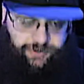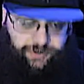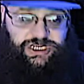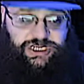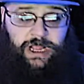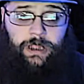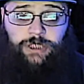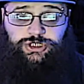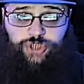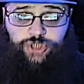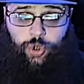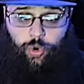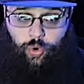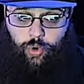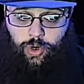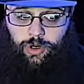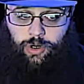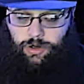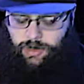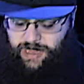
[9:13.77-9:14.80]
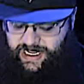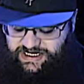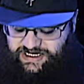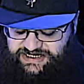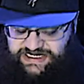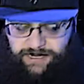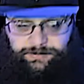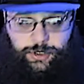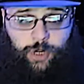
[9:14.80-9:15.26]
challenge or
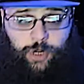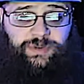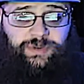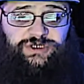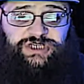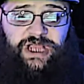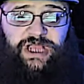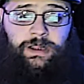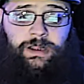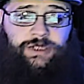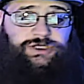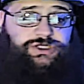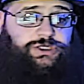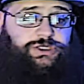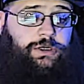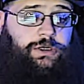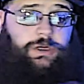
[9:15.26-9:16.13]
accept open challenge,